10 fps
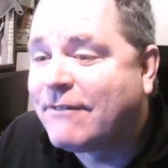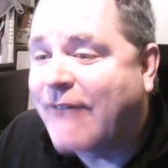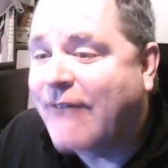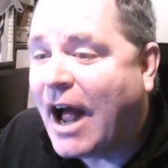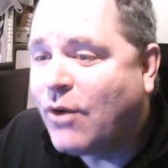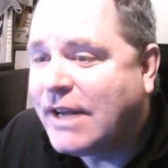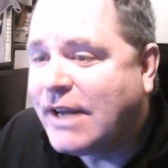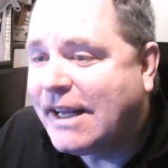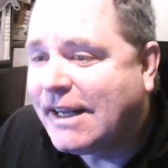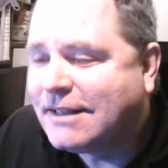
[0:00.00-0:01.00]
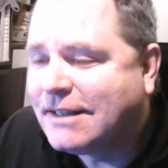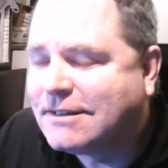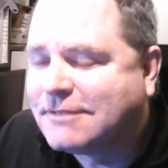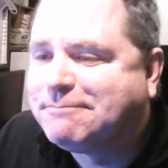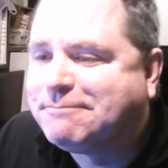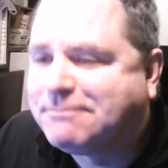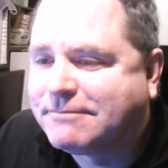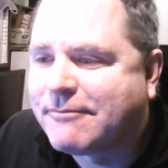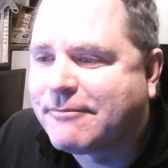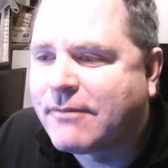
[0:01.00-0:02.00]
Found
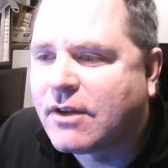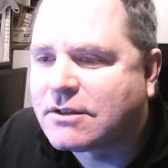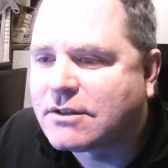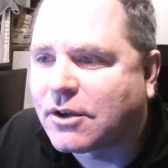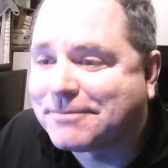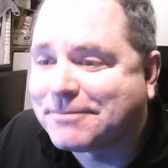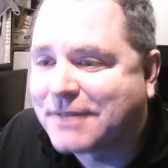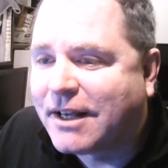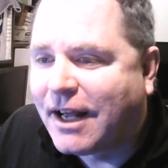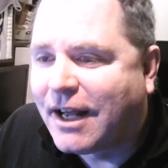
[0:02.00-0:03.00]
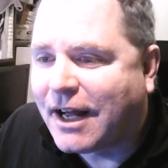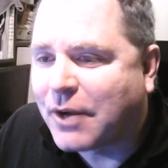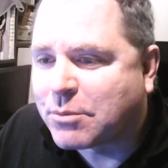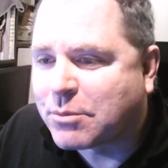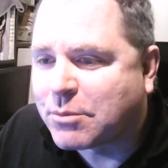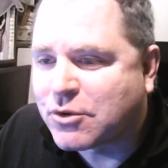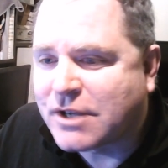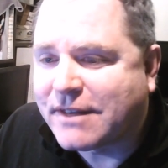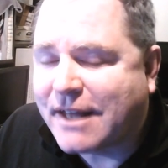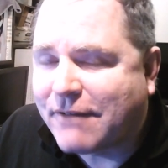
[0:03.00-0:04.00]
it. So, I will present
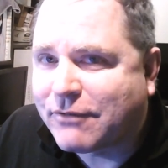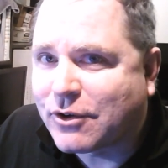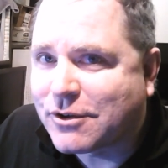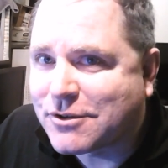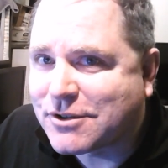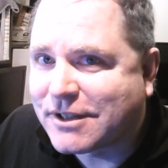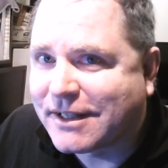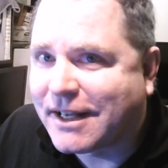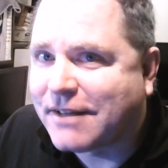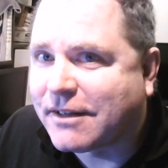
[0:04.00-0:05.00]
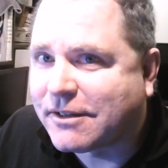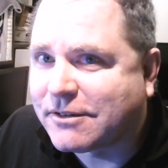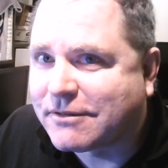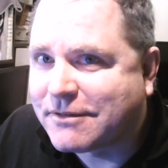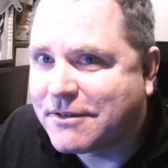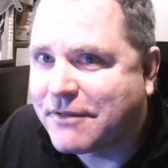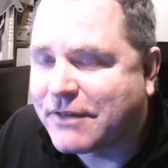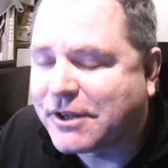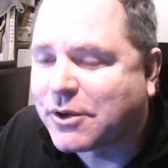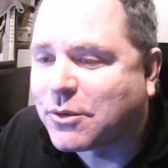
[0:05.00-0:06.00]
that first, and then the
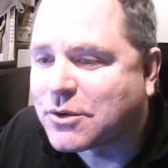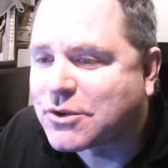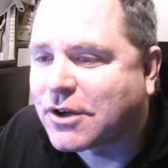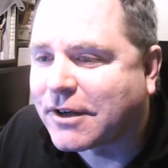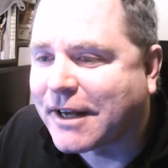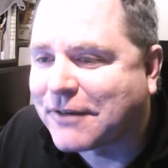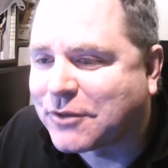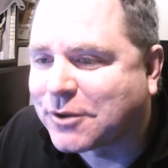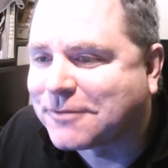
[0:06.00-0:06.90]
video will start after